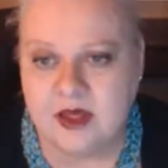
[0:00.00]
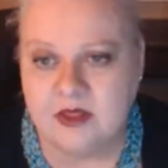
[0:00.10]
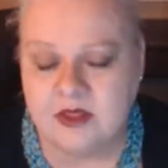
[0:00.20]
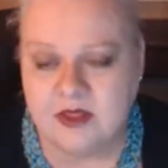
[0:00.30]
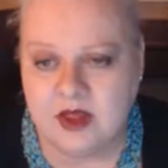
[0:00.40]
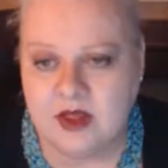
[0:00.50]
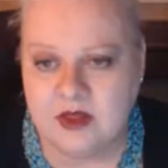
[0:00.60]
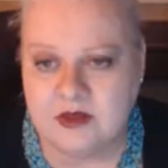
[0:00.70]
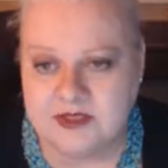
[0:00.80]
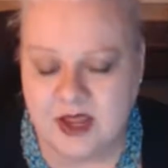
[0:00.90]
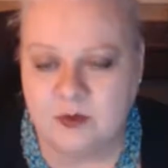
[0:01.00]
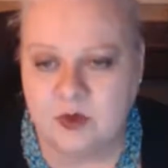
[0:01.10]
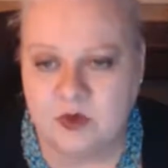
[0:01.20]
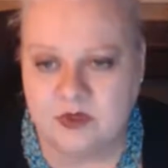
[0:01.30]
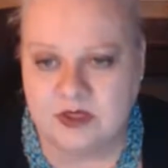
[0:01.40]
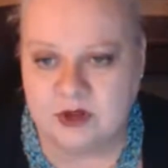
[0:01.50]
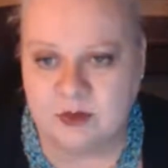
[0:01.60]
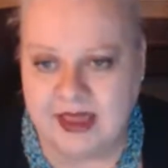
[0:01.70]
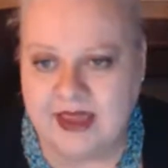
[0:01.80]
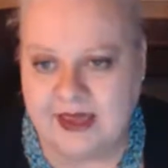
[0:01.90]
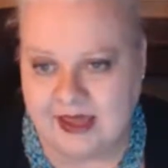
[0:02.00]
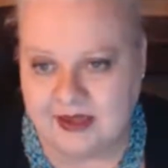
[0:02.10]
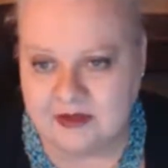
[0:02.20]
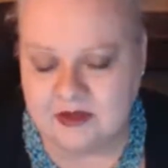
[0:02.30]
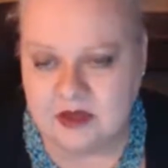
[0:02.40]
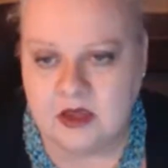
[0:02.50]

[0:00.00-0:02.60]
the sample that they're making